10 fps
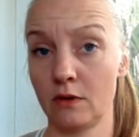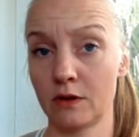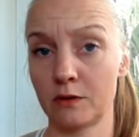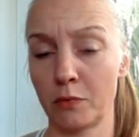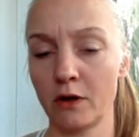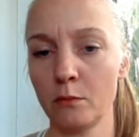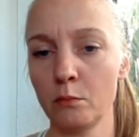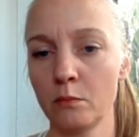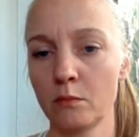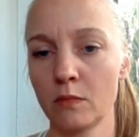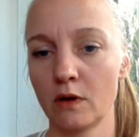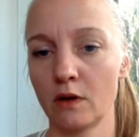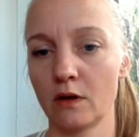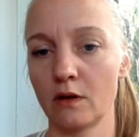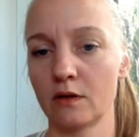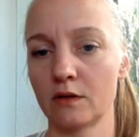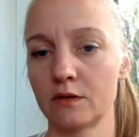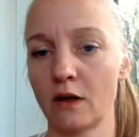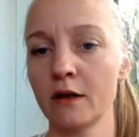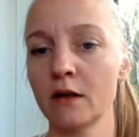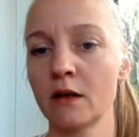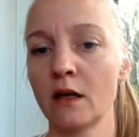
this bottom uh, slot,